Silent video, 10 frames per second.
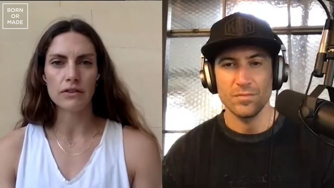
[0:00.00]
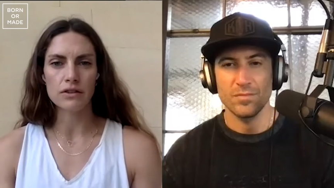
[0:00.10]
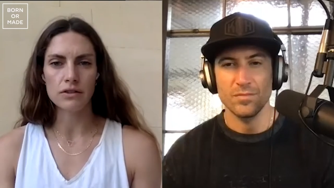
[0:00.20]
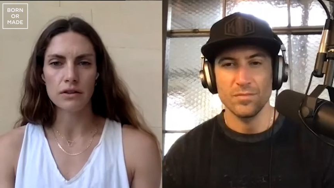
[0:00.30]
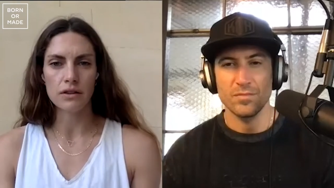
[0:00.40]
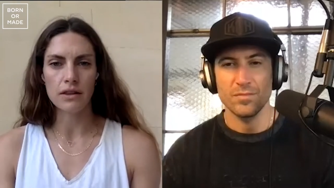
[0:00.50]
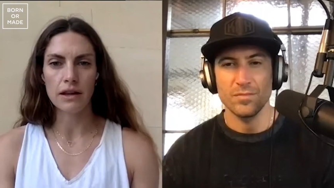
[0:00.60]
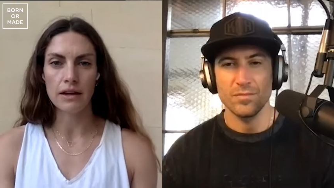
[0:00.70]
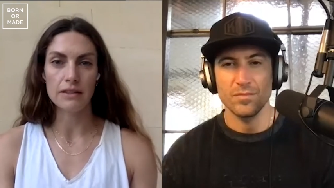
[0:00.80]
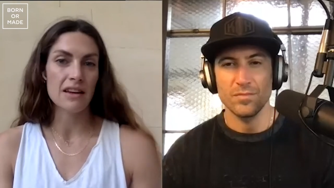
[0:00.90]
Speaker 1: over certain
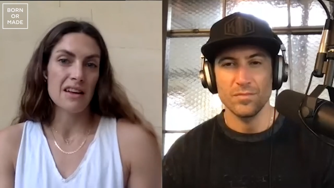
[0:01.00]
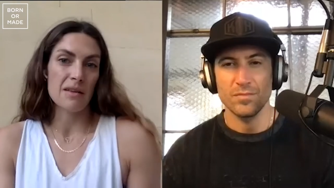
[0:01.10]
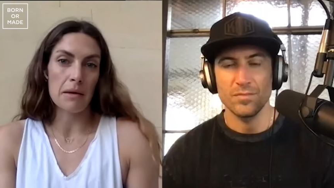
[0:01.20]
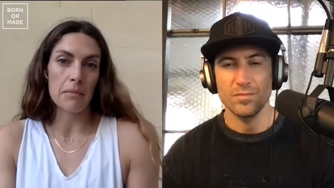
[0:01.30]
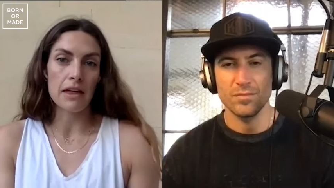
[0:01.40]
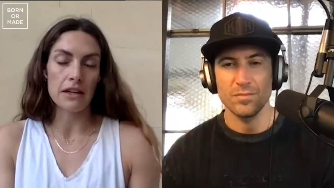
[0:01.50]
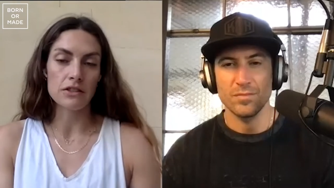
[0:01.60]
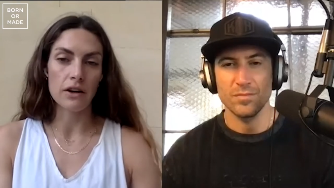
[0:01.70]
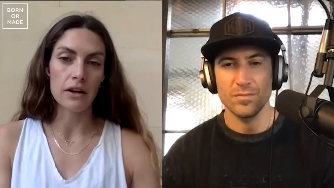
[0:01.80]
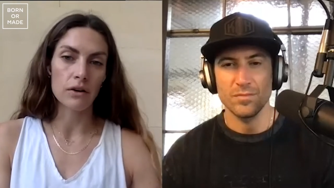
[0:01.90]
things, maybe
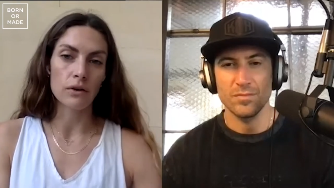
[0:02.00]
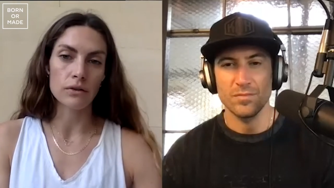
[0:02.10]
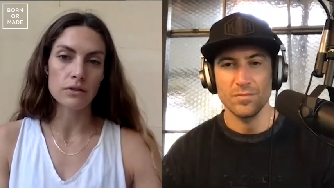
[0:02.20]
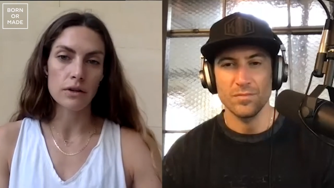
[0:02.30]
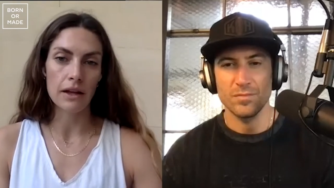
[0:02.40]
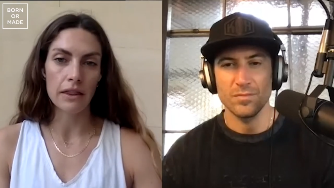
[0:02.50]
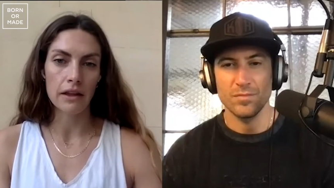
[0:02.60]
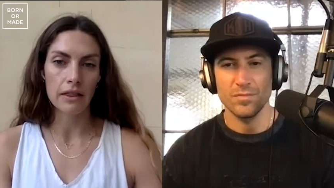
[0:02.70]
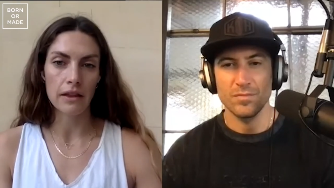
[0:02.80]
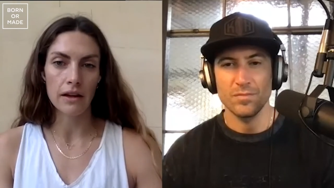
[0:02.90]
that's your end goal. So I
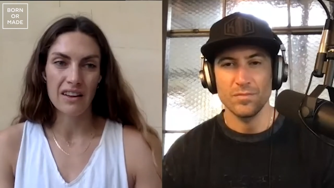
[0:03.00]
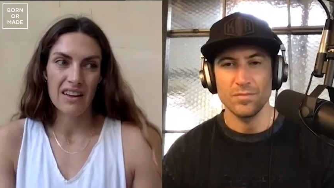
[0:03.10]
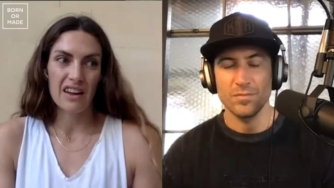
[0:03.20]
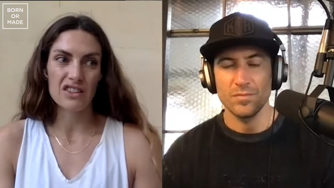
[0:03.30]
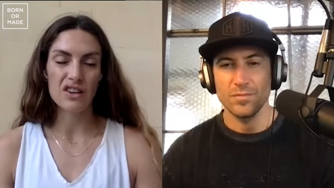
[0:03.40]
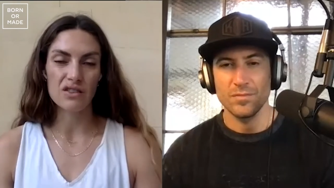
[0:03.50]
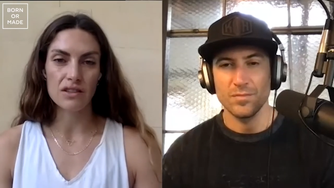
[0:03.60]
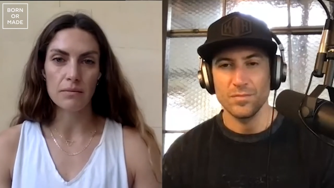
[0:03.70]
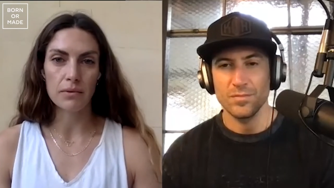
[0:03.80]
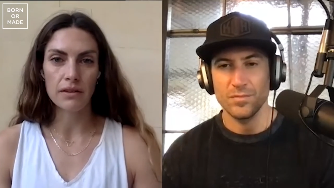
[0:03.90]
think that it shows up
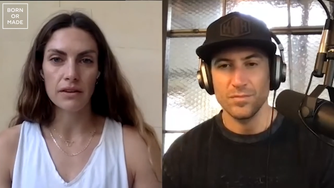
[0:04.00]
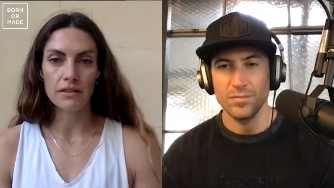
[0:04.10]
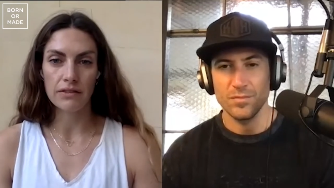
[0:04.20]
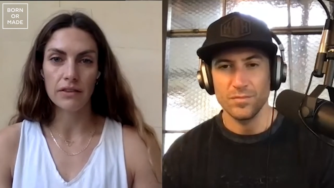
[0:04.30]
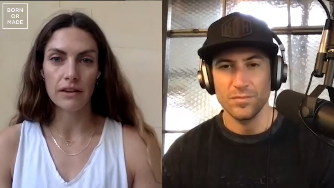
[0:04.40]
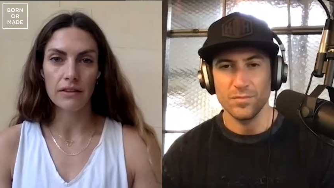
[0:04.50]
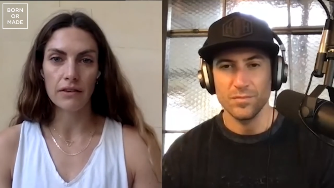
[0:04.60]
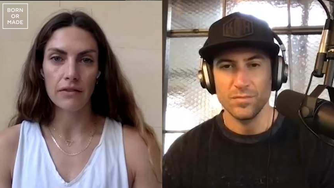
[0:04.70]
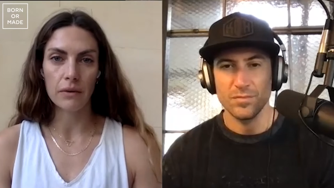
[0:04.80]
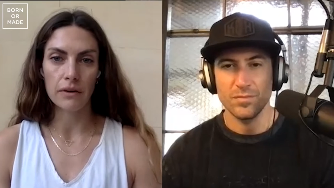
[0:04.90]
differently for
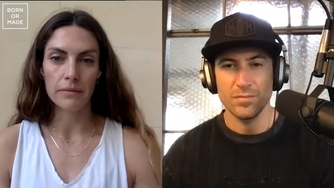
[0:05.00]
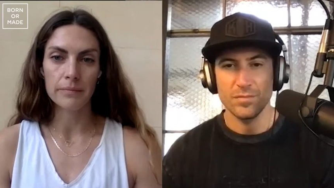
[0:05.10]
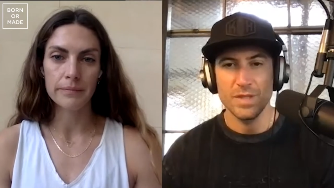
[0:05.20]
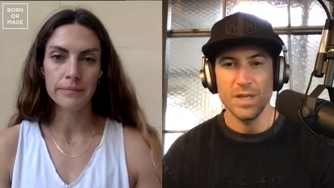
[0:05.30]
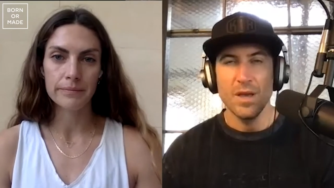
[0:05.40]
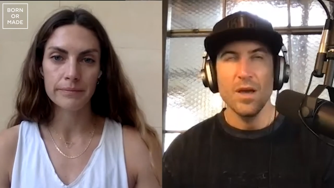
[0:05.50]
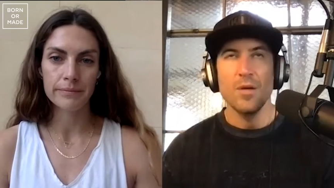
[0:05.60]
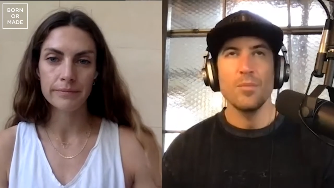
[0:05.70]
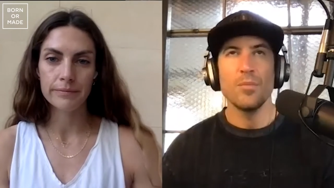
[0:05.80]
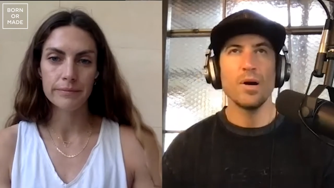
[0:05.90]
everyone.
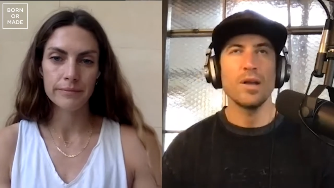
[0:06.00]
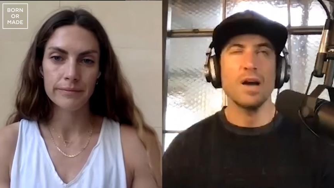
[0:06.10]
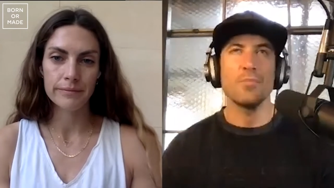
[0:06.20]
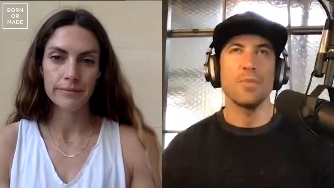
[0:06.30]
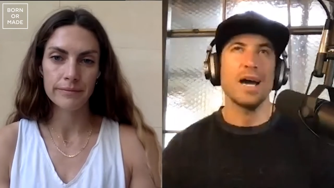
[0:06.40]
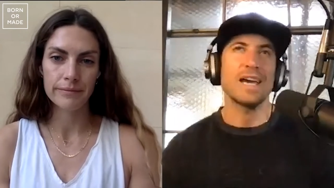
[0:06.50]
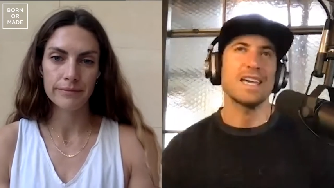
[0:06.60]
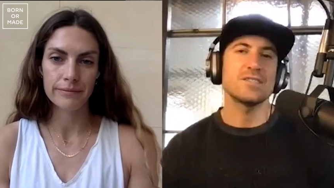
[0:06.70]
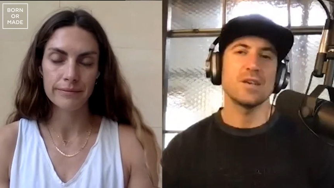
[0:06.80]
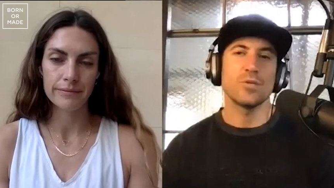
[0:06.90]
Speaker 2: But uh, but I
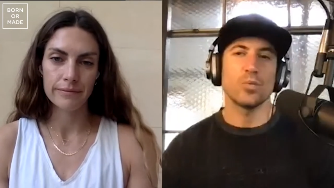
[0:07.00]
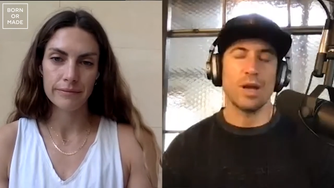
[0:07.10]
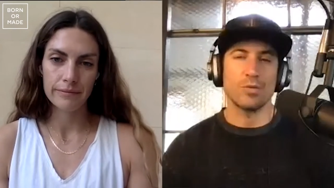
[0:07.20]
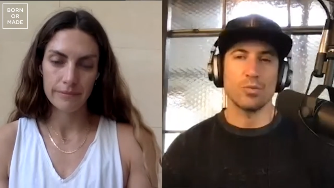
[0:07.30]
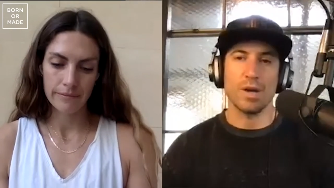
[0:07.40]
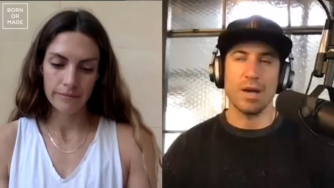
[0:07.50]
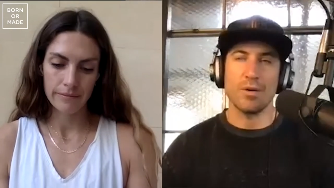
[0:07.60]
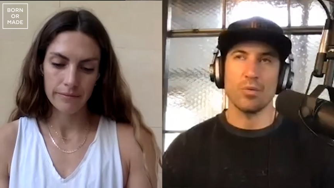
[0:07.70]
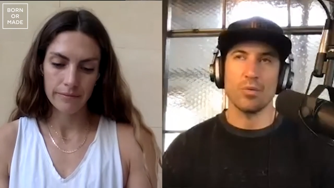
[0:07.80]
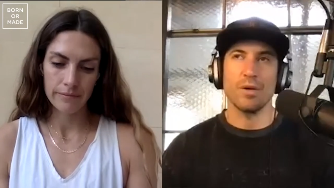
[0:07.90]
guess what I what I
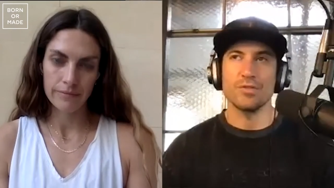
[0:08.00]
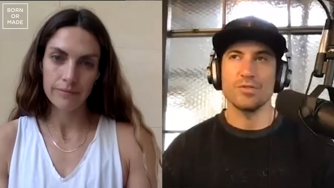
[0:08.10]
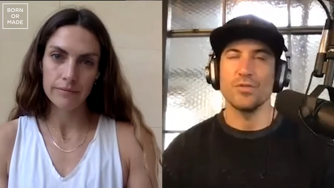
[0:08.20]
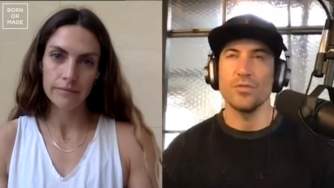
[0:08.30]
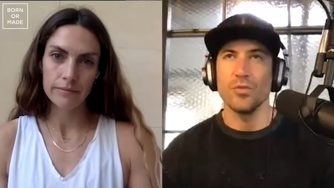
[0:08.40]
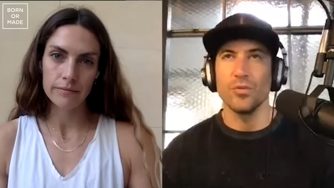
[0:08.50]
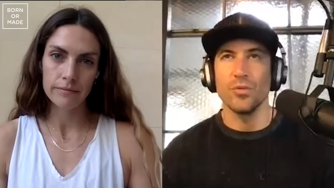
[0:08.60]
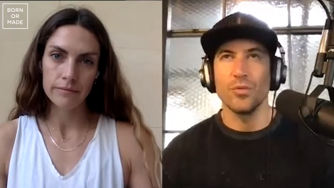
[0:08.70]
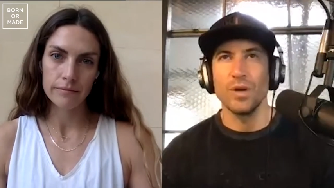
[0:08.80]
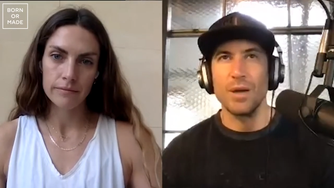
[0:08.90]
what I was
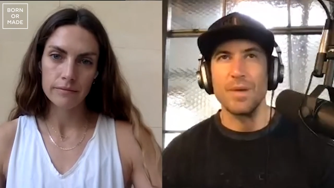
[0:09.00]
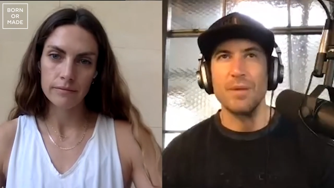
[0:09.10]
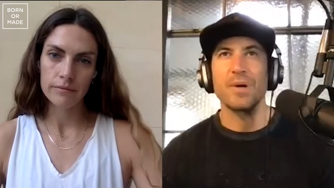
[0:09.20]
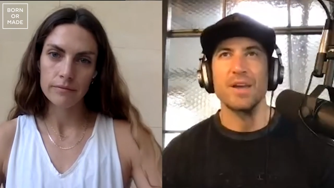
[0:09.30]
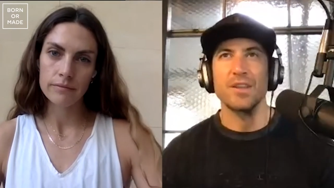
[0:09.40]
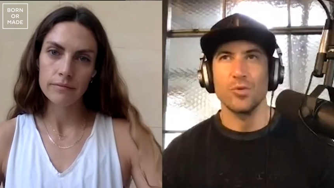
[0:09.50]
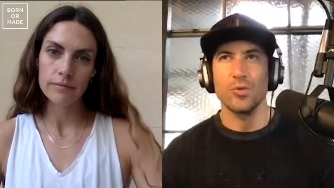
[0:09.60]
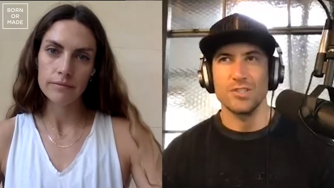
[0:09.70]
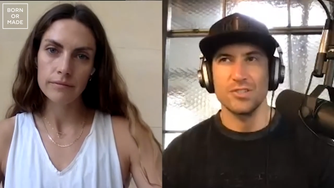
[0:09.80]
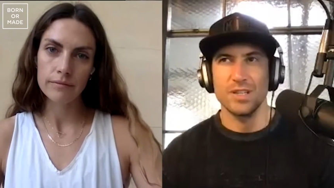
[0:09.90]
what I meant by the
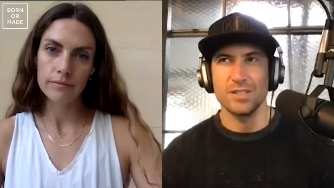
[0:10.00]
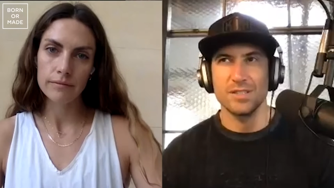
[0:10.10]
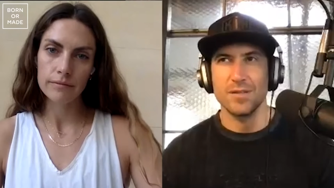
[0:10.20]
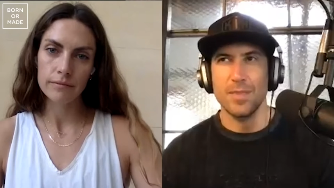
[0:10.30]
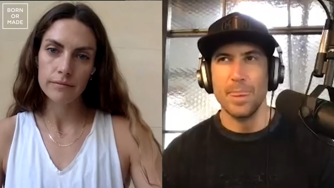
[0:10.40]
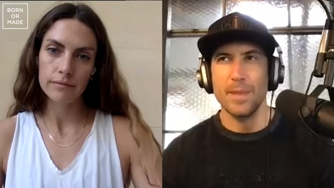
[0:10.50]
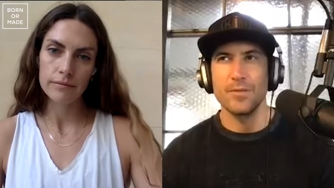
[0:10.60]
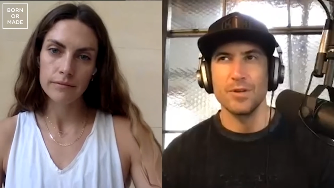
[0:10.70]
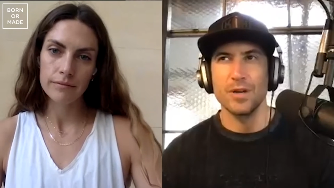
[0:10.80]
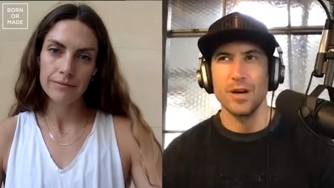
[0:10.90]
question is,
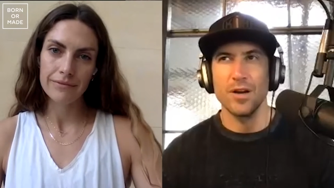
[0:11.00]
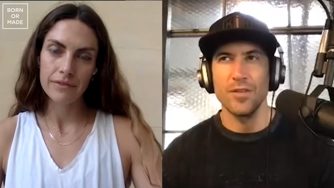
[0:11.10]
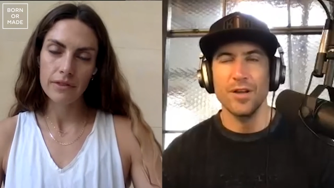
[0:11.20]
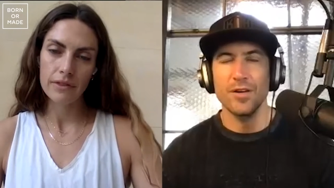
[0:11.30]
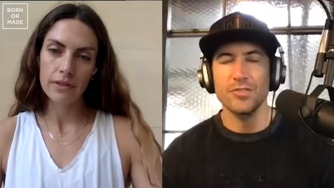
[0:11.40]
are there